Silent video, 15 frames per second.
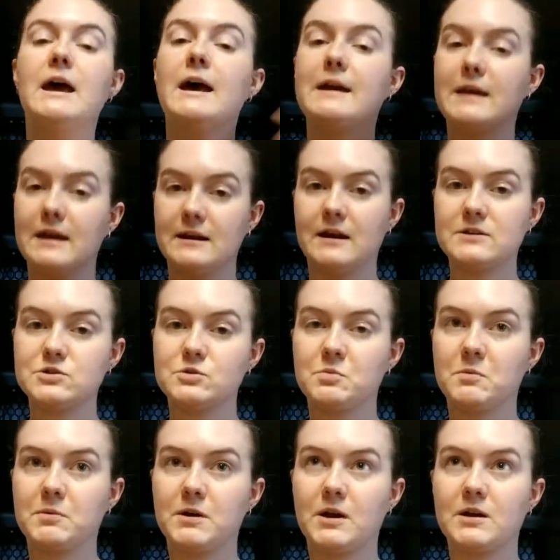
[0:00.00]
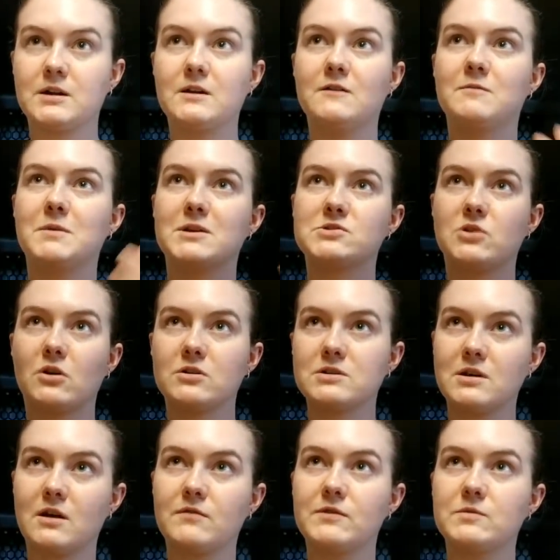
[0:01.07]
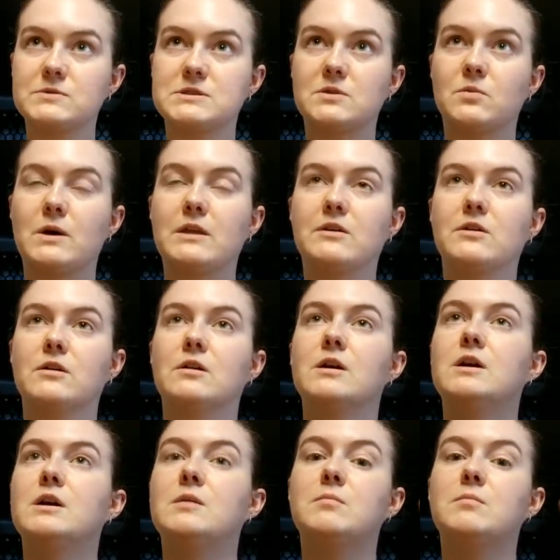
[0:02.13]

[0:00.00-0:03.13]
Again, not super productive, but it's hard to tell if it was the weather,